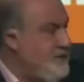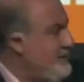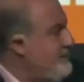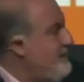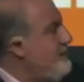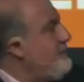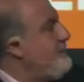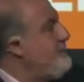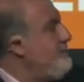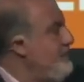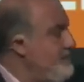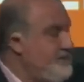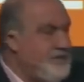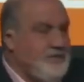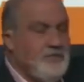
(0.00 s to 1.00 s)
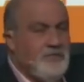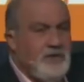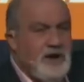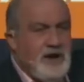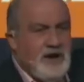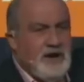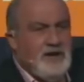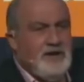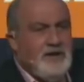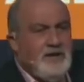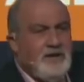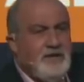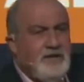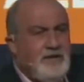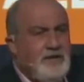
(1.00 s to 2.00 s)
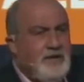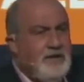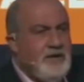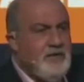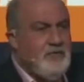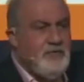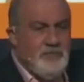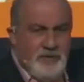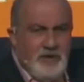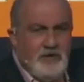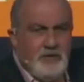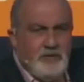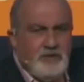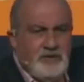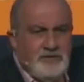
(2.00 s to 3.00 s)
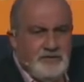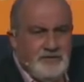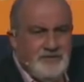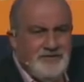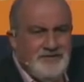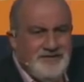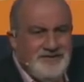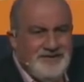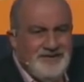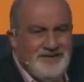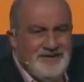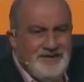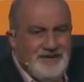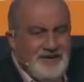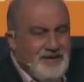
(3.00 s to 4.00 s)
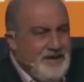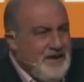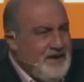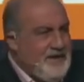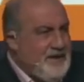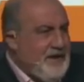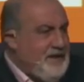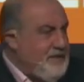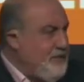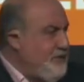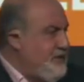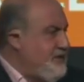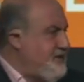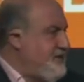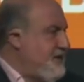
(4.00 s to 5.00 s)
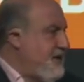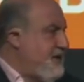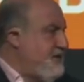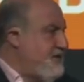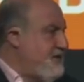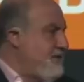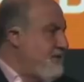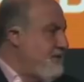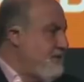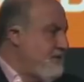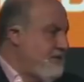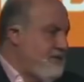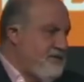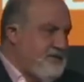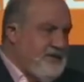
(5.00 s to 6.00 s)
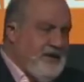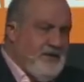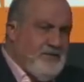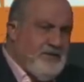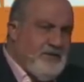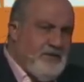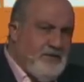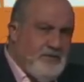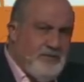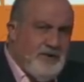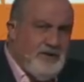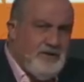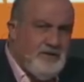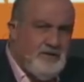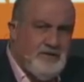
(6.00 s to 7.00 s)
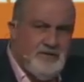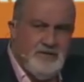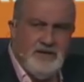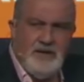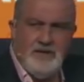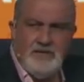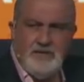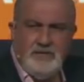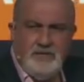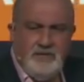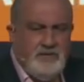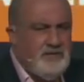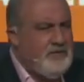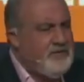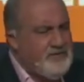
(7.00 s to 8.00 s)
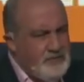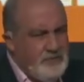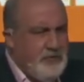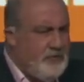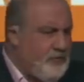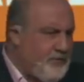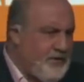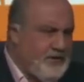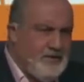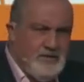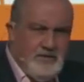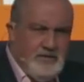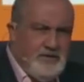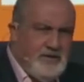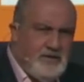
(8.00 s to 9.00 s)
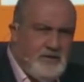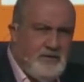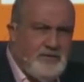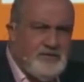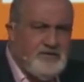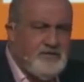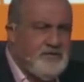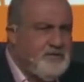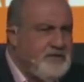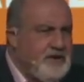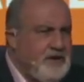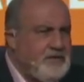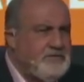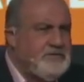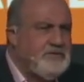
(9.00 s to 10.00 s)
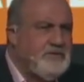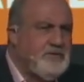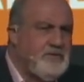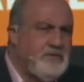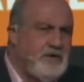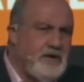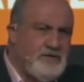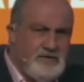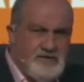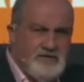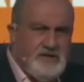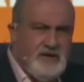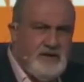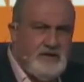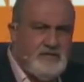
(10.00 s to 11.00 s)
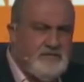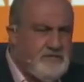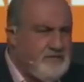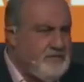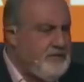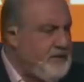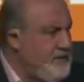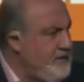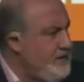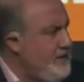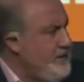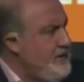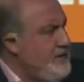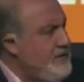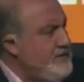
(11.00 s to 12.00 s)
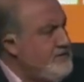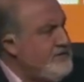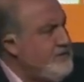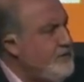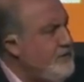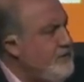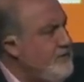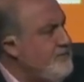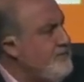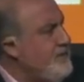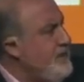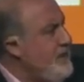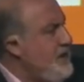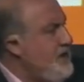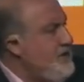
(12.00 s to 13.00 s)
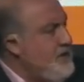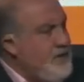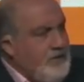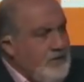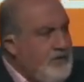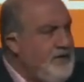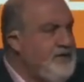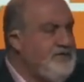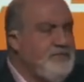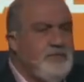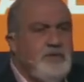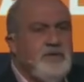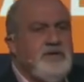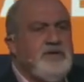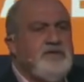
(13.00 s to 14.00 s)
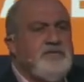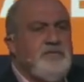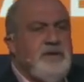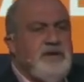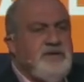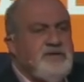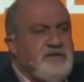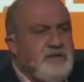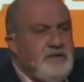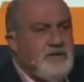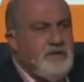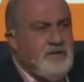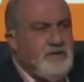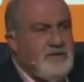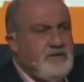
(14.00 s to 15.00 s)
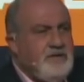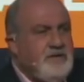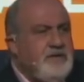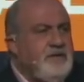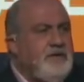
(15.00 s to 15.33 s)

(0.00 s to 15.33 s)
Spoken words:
This is the reason why we're paranoid. And I noticed that there's a guy who got a Nobel, Thaler, a pseudo-Nobel in economics. It shouldn't count. It should count as a negative, all right? So, and then all his work is based on